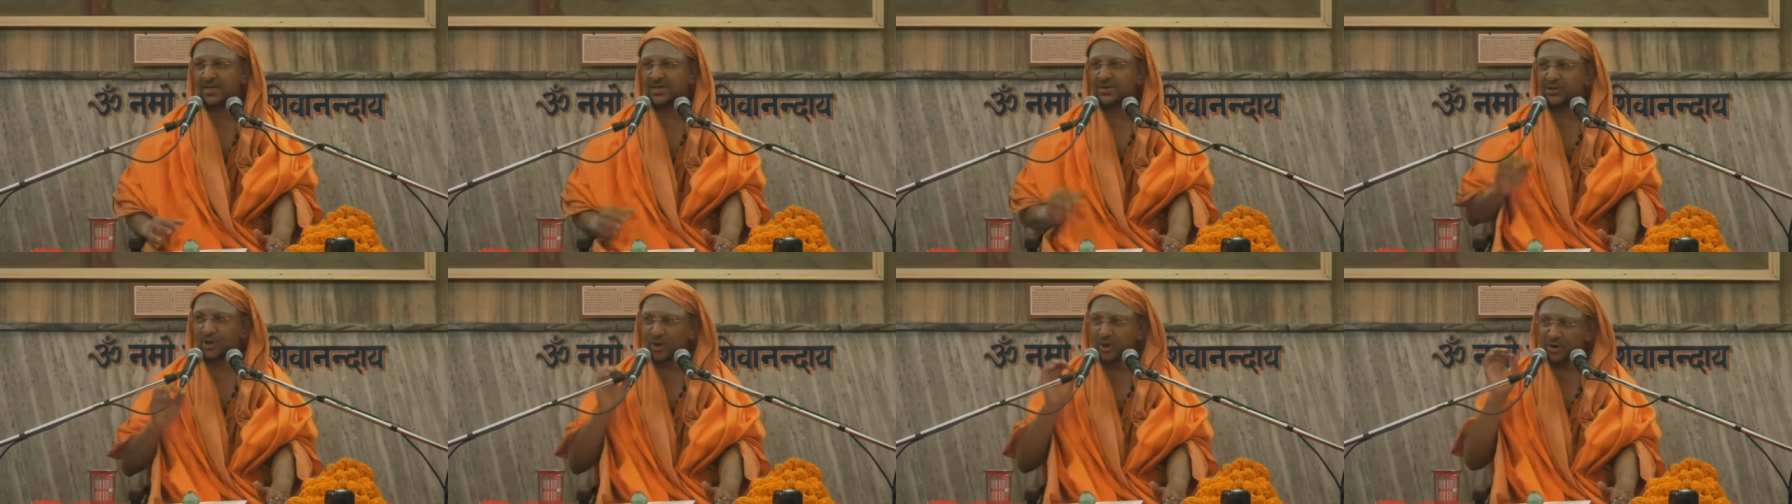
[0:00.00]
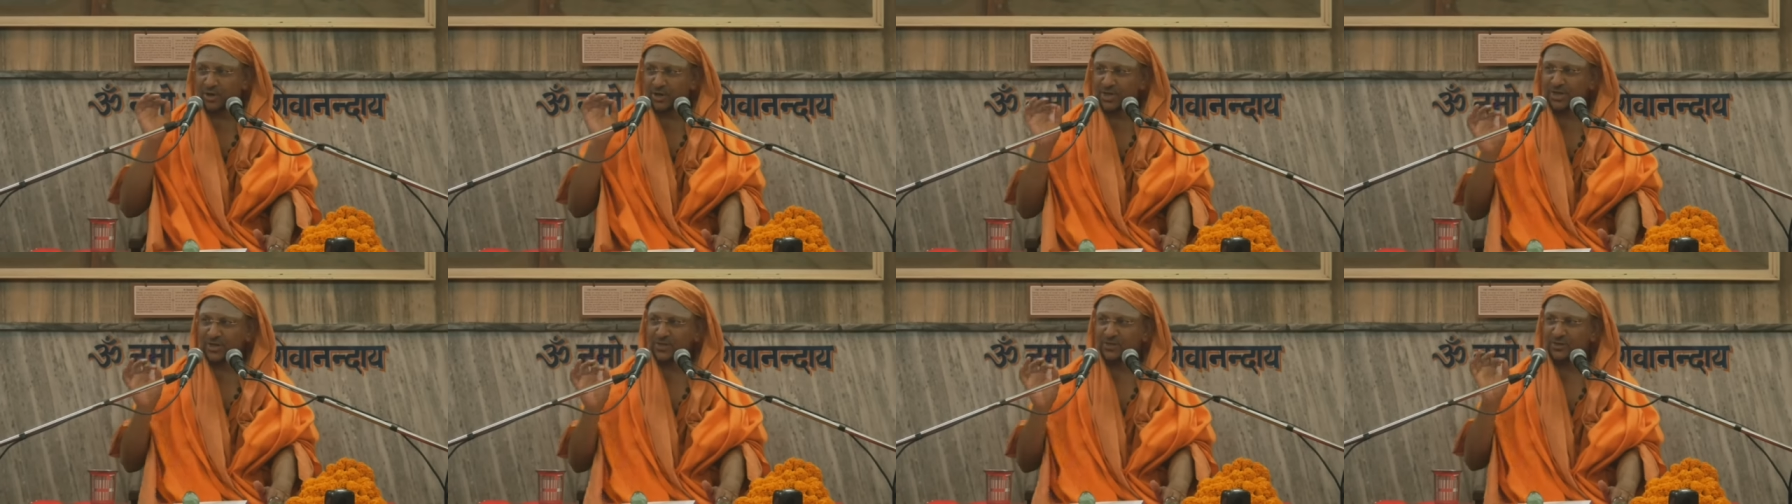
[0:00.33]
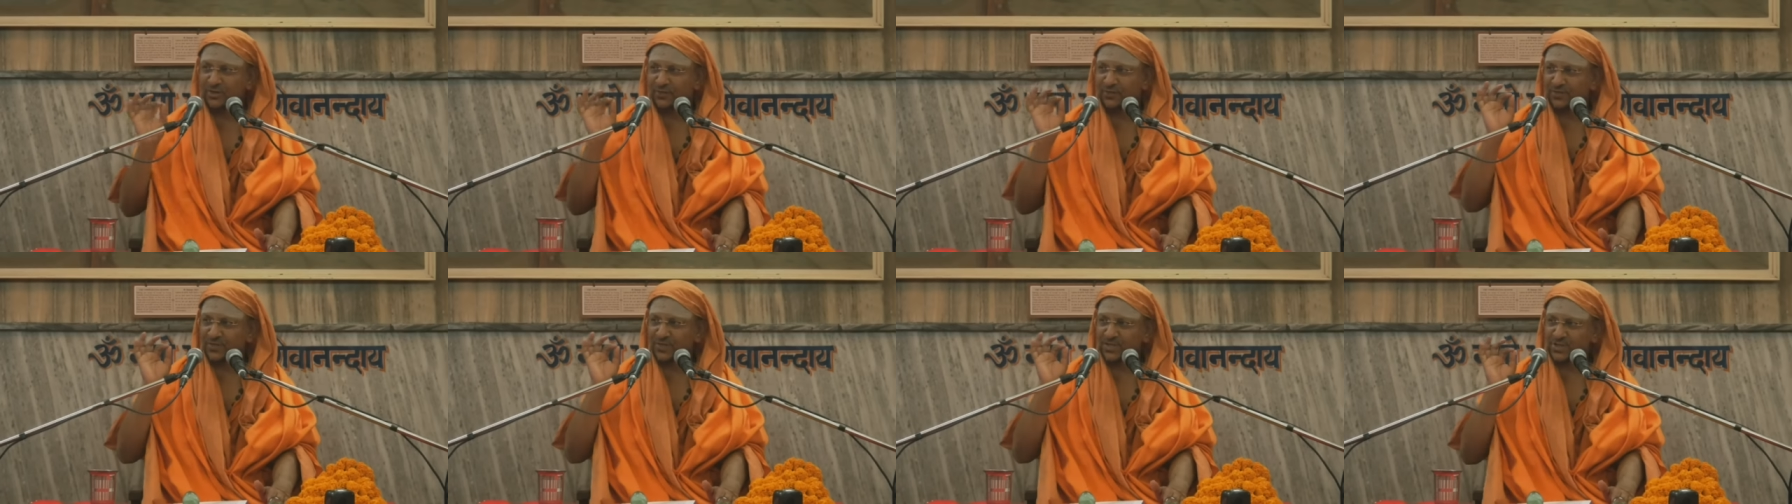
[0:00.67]
knowledge
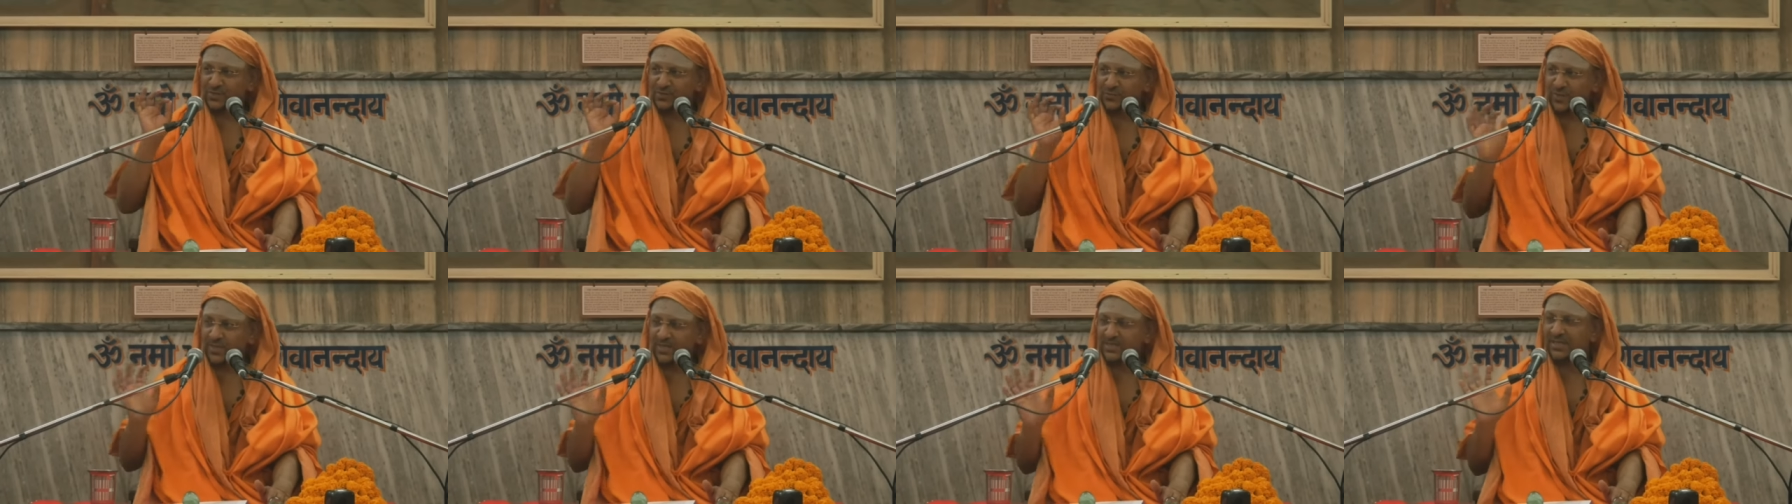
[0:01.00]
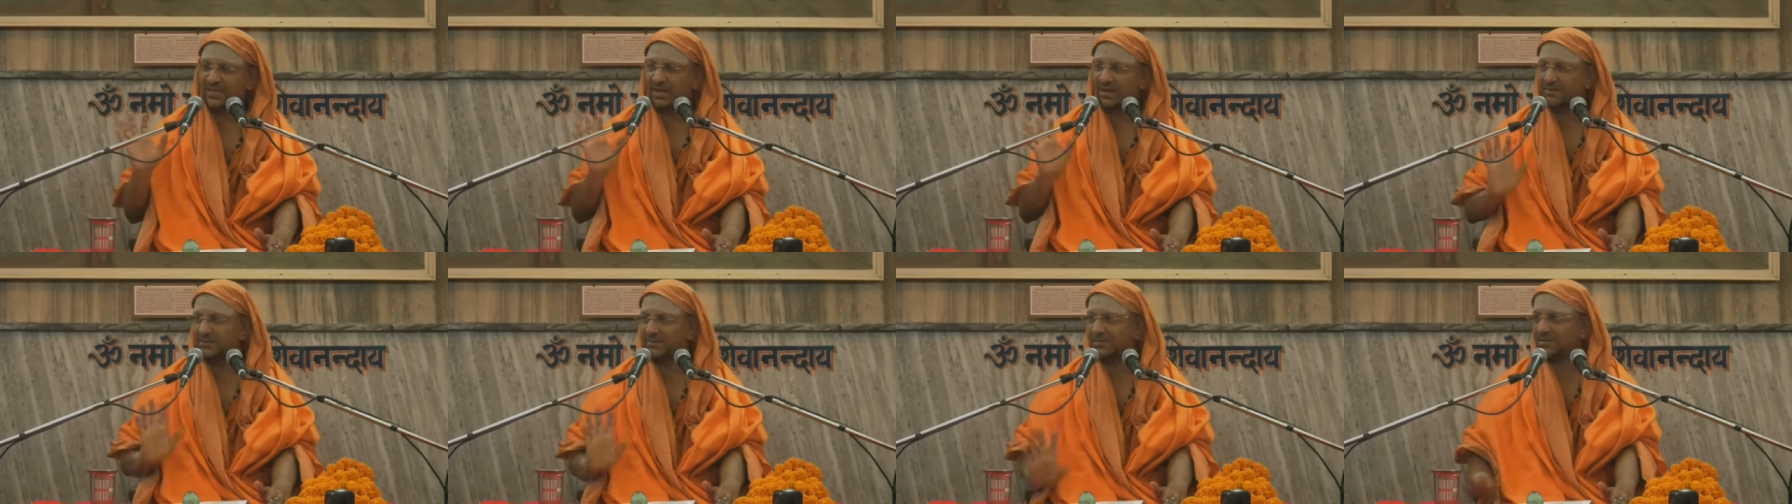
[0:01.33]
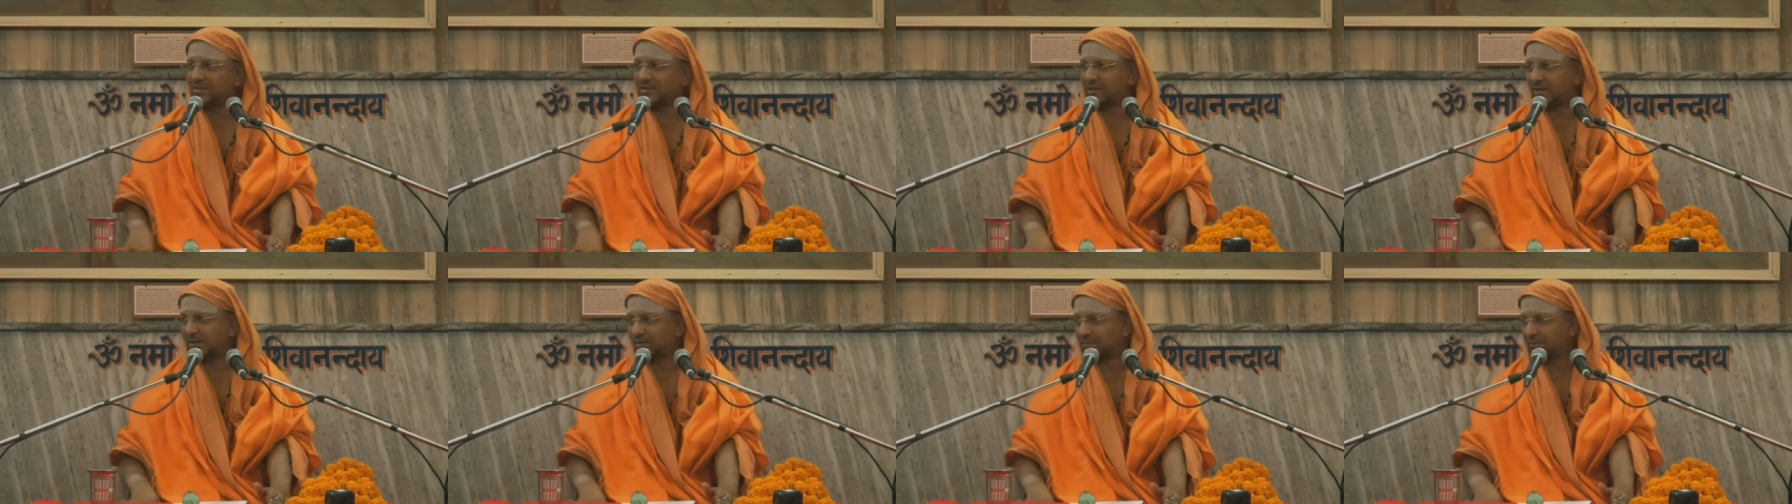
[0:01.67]
of this
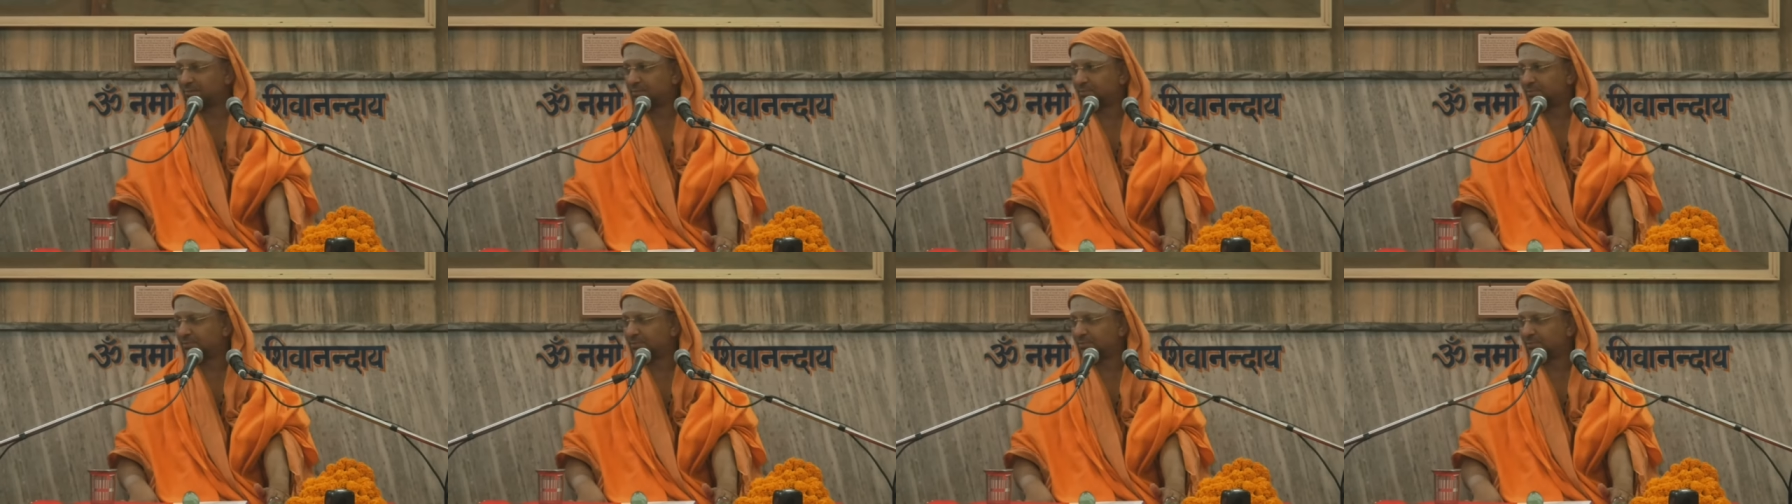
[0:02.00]
Vedanta,